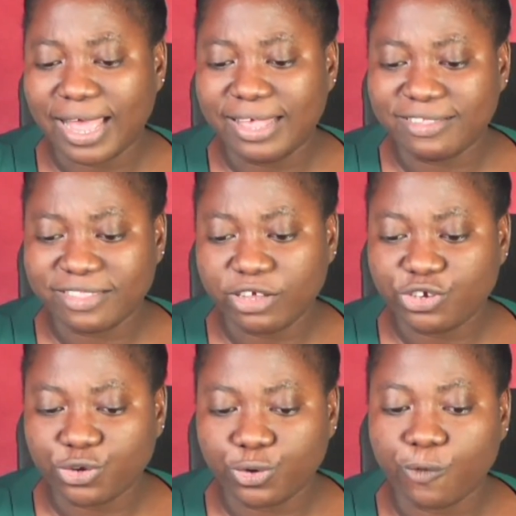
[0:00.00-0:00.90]

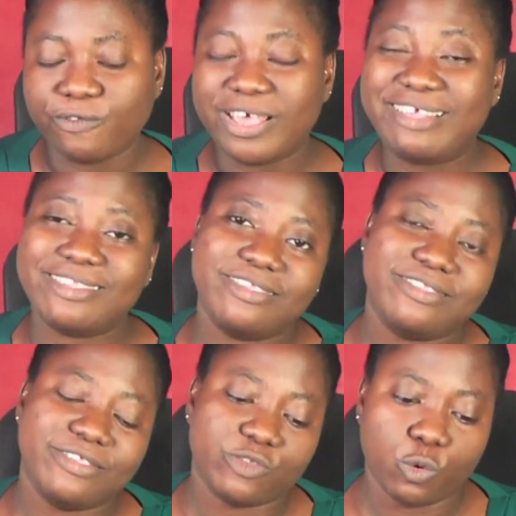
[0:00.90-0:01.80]
extension of a
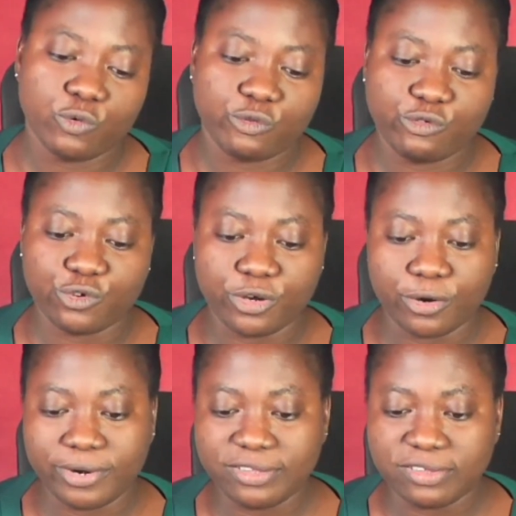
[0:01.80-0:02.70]
citizen's
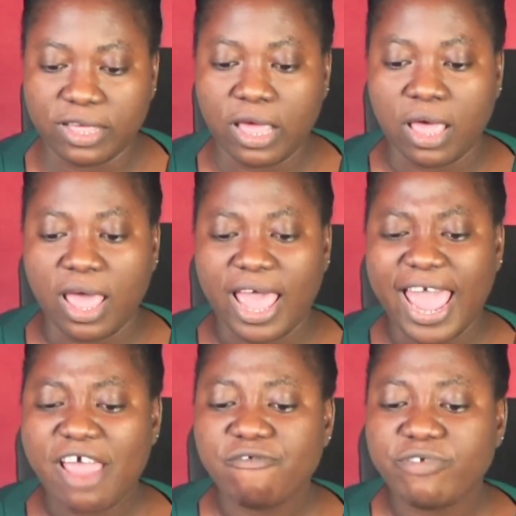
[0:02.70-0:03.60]
constitutional right.
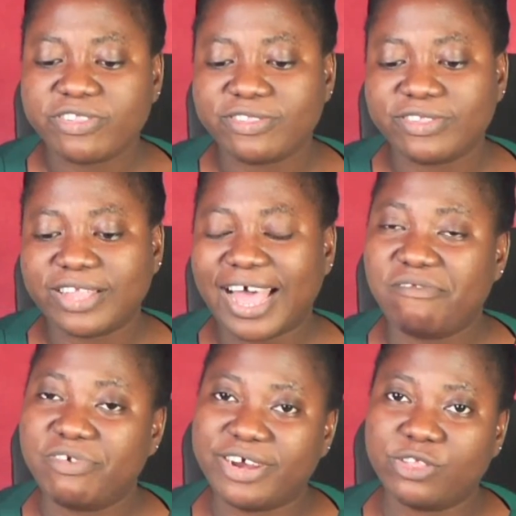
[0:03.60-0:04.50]
Every citizen
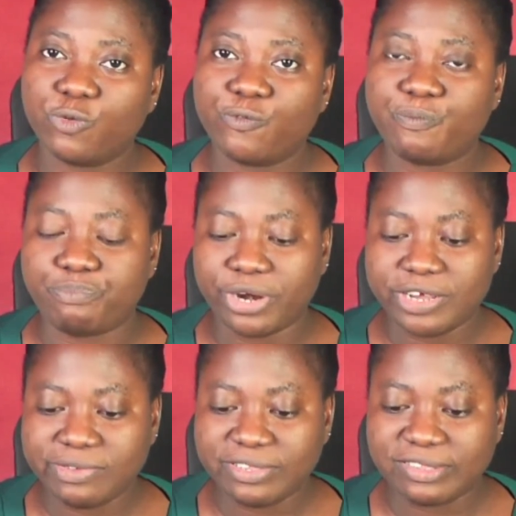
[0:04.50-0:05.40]
have a right of
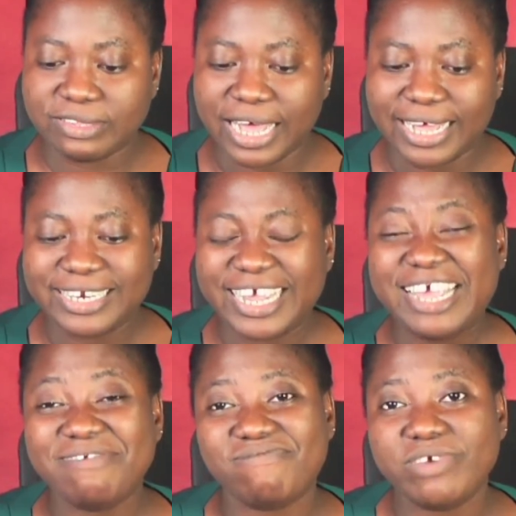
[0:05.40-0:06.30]
privacy, and
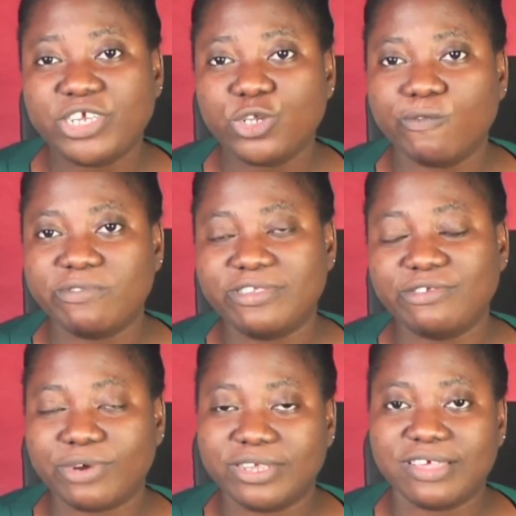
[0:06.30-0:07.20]
infringing on
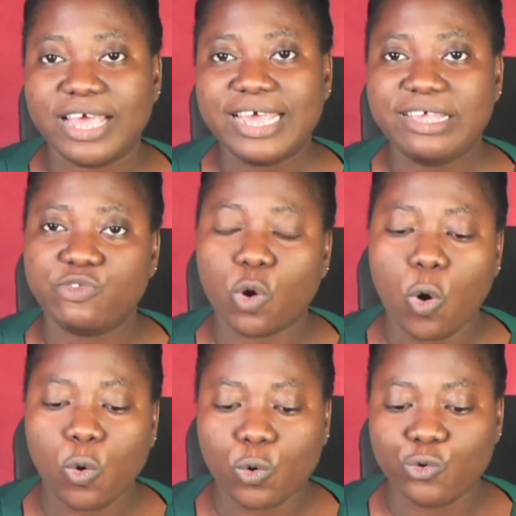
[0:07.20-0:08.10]
this right is
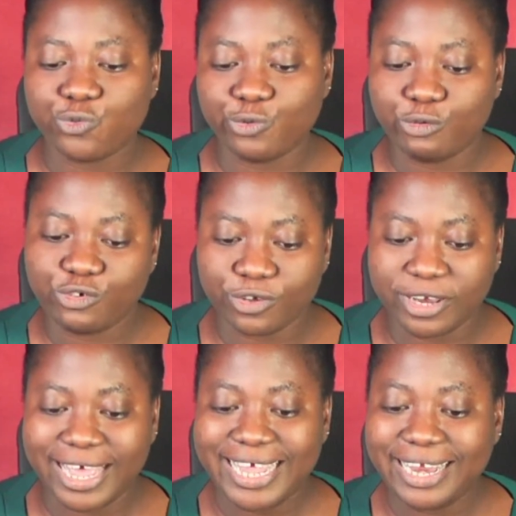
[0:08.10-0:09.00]

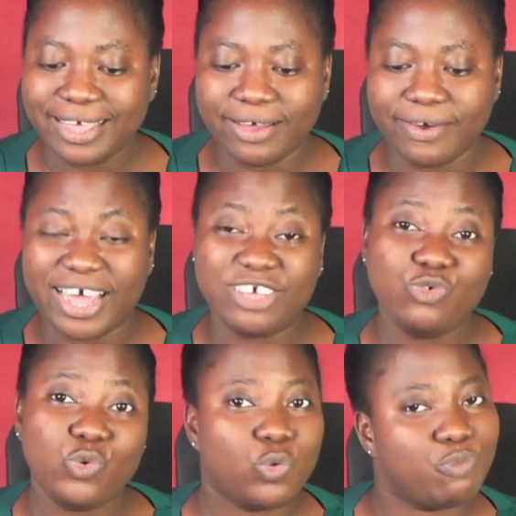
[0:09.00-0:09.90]
unconstitutional, illegal,
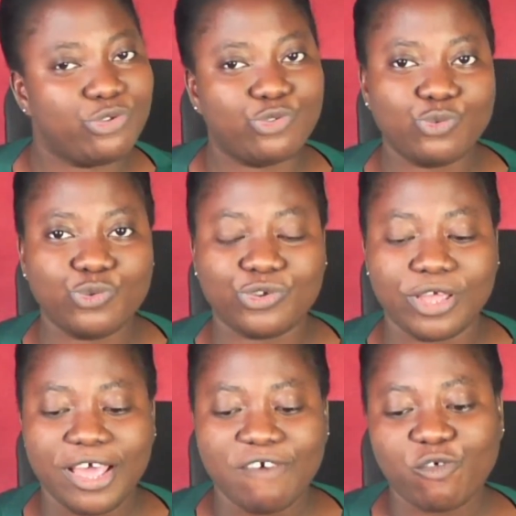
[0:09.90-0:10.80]
and you could be sued
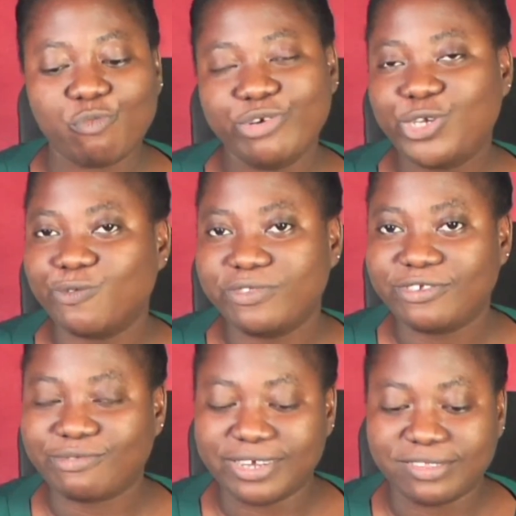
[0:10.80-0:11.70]
for breach of
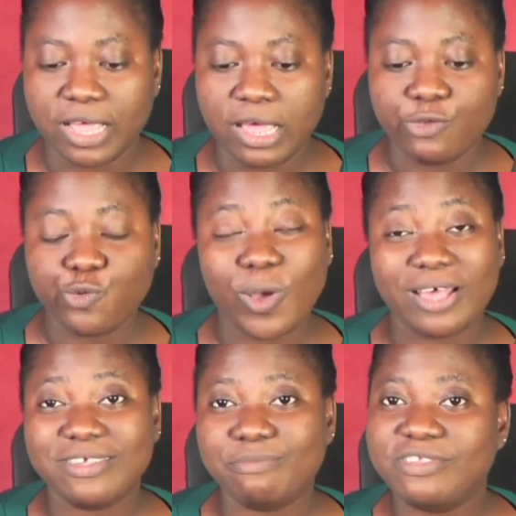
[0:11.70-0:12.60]
this right. So
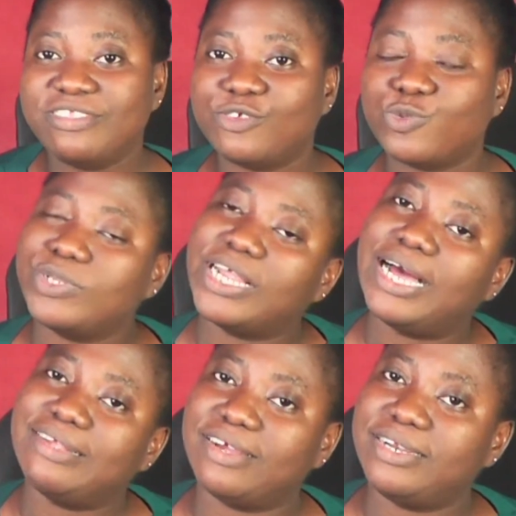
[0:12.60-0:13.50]
as a business
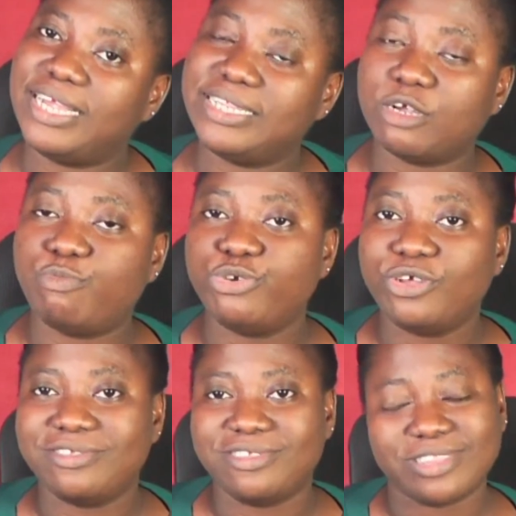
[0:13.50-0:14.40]
owner, as an
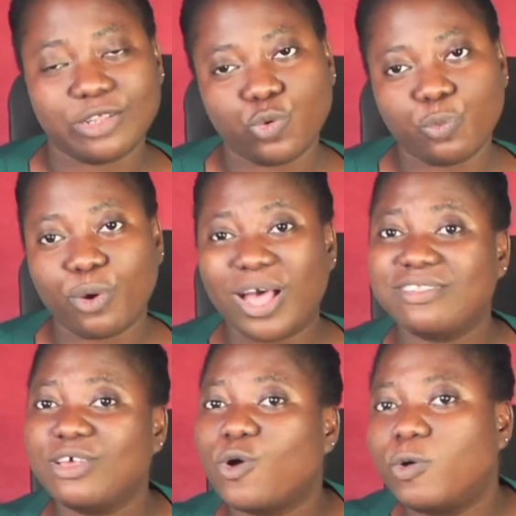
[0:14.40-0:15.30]
entrepreneur, as a startup,
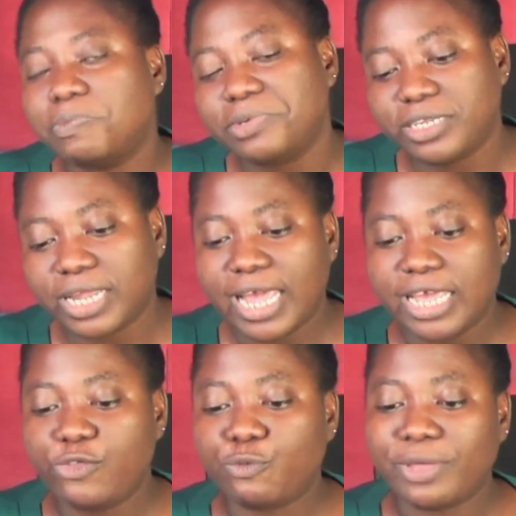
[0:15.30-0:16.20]
as a company,
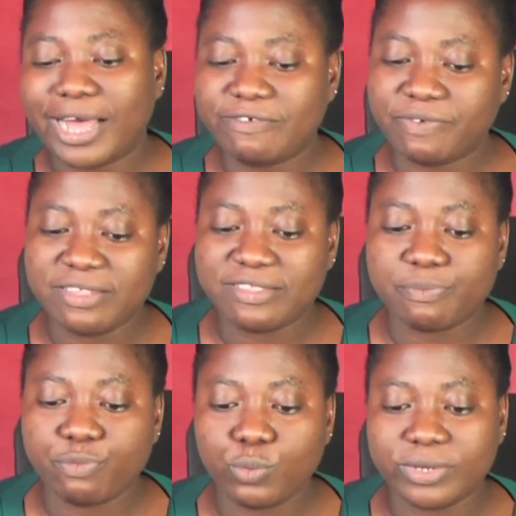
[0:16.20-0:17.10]
it will be
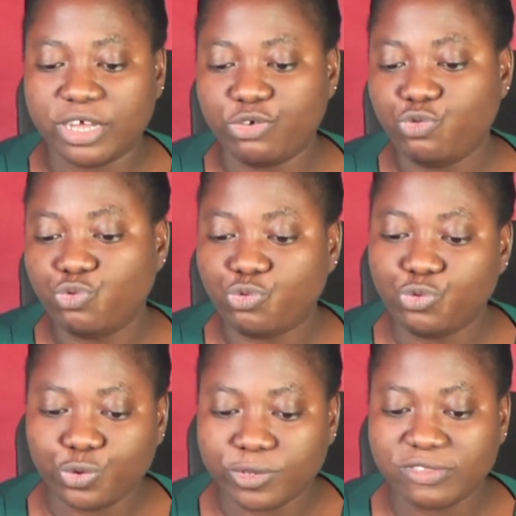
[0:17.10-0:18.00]
advisable that you
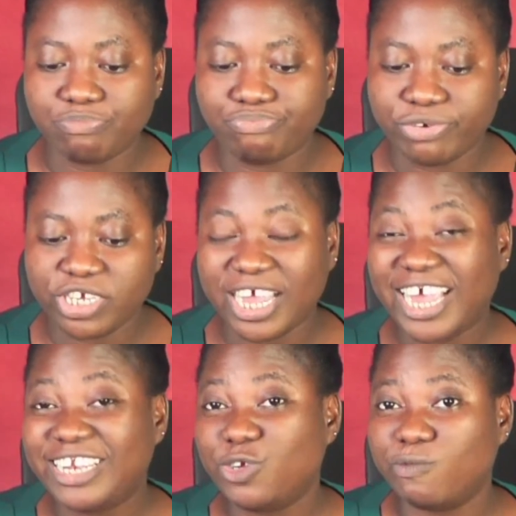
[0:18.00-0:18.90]
do not breach
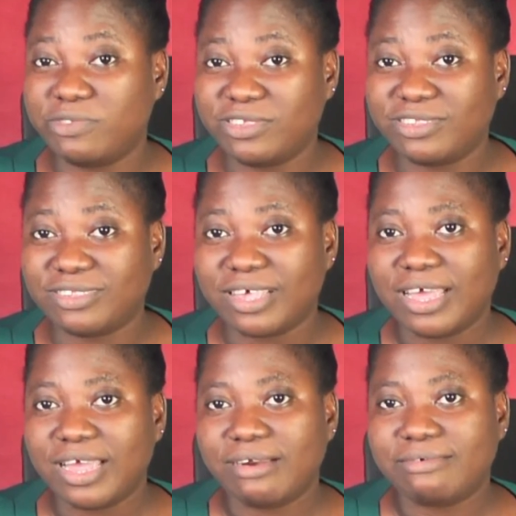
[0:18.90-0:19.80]
any of these
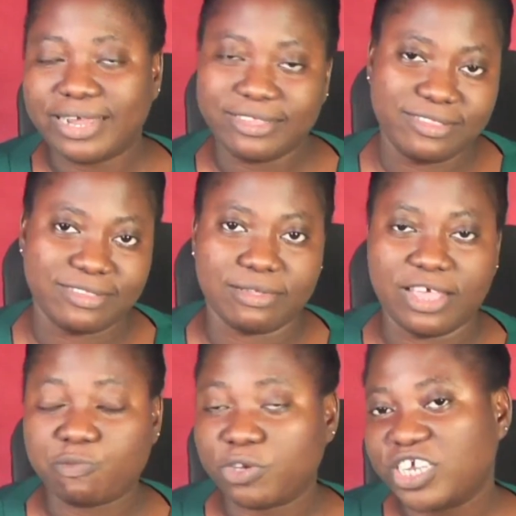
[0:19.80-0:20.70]
rights,
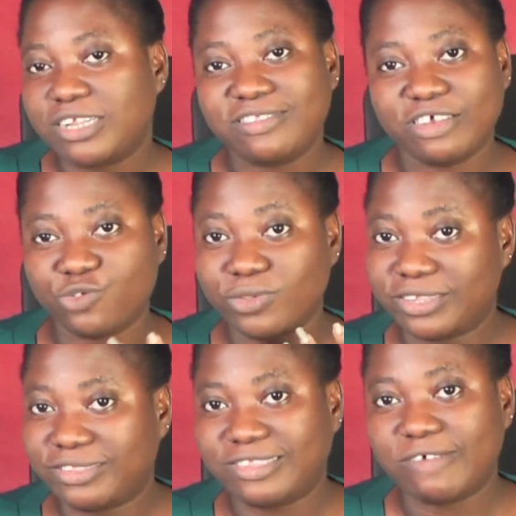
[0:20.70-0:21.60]
especially Section
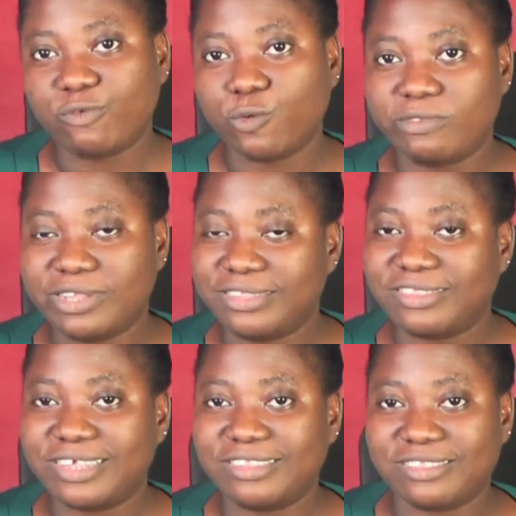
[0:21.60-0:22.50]
37 of the
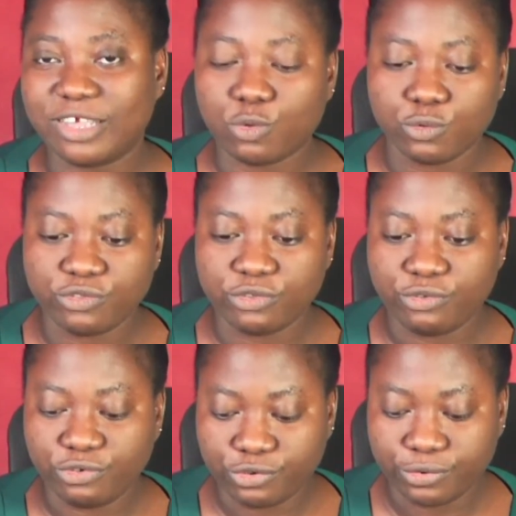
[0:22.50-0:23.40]
1999
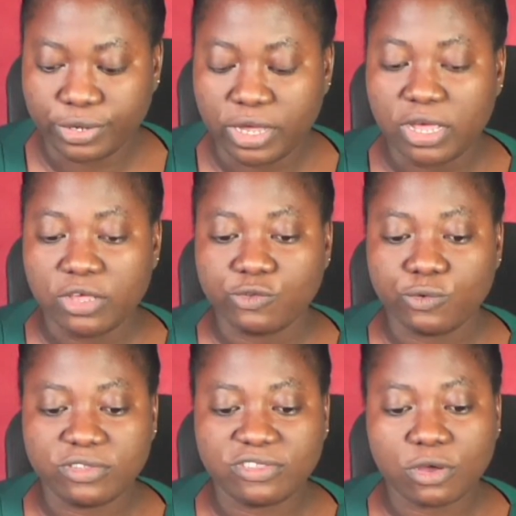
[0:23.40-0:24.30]
Constitution.
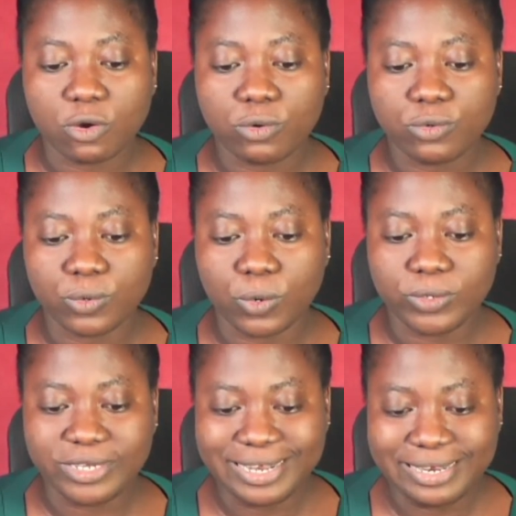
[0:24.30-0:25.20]
So the second
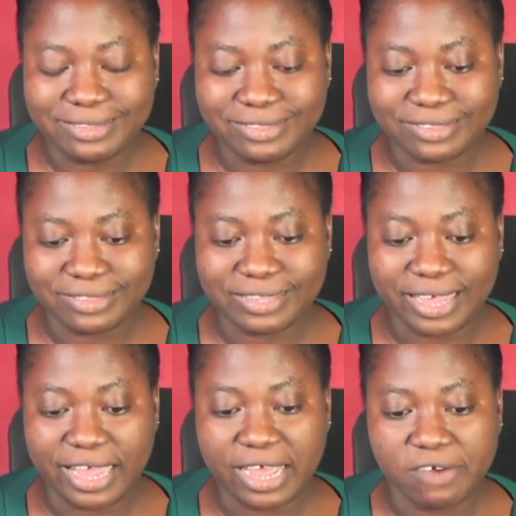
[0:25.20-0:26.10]
on the list
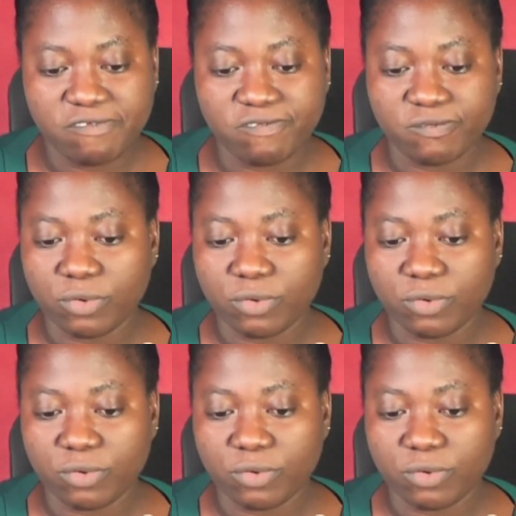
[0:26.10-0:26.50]
that I have